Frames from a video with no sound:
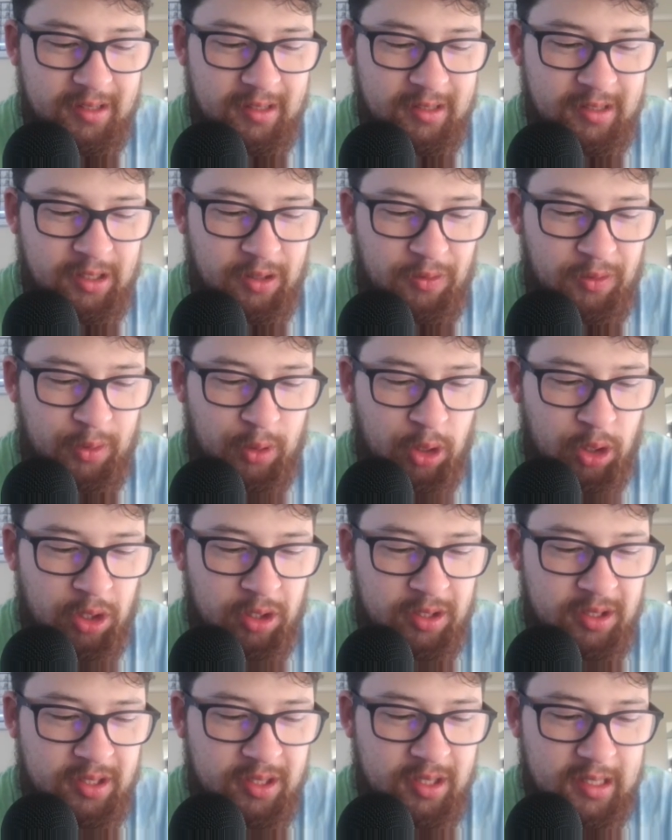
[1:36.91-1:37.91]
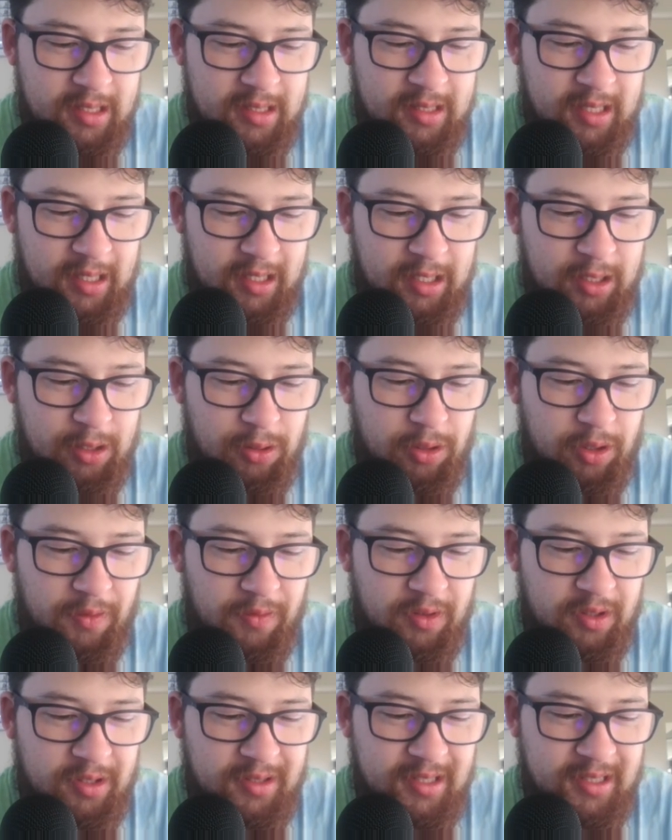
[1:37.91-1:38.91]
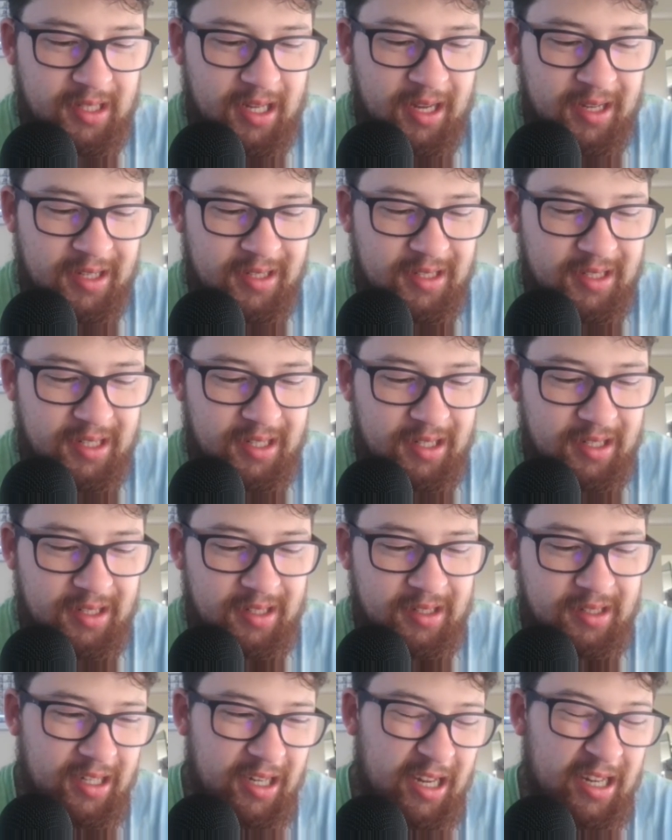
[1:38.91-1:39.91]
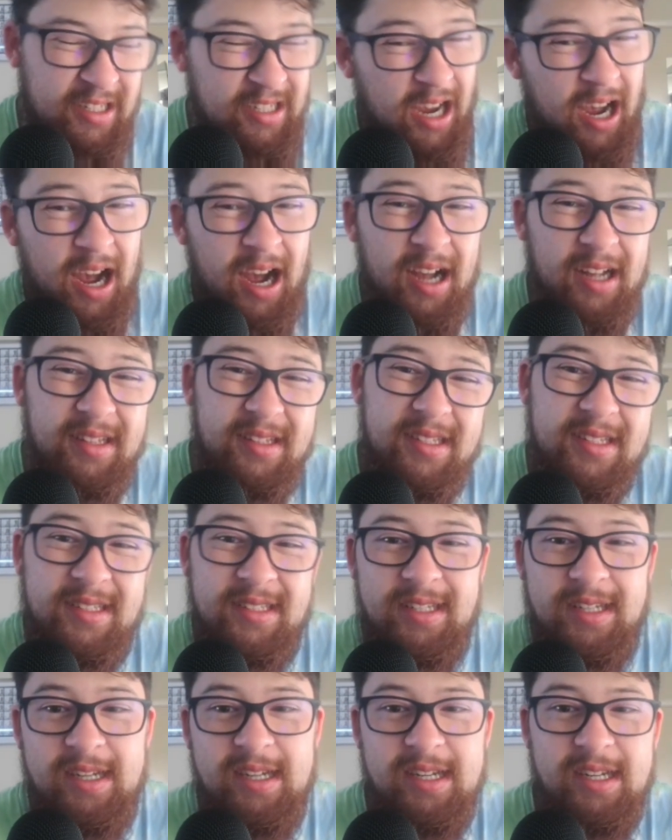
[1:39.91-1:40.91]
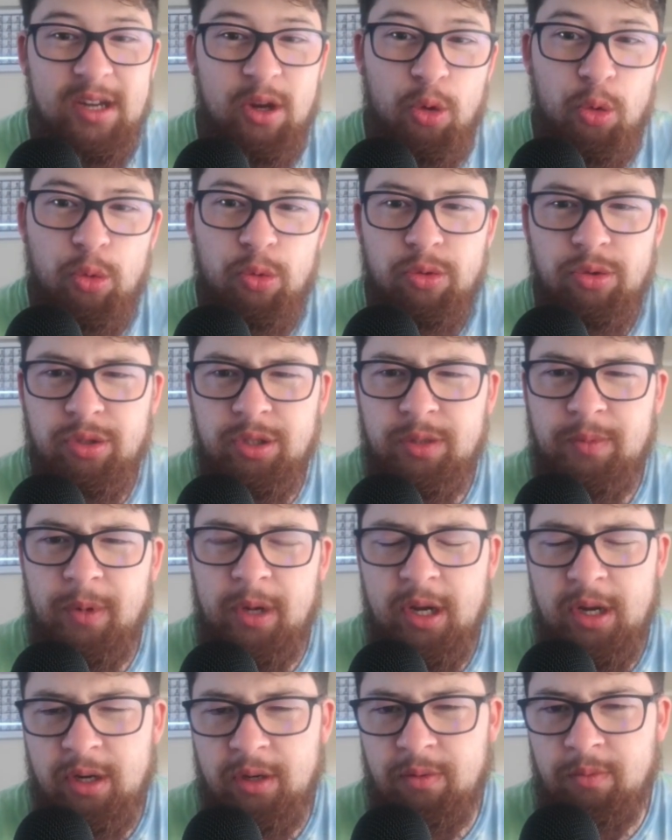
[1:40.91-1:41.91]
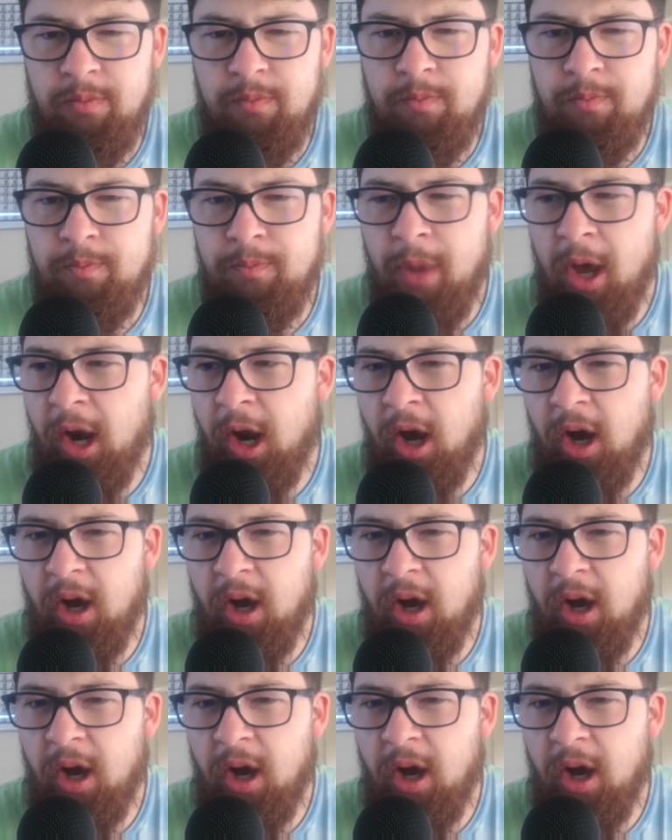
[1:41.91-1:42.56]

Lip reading: So we've got St Kilda versus Essendon. It's hard to see who's been better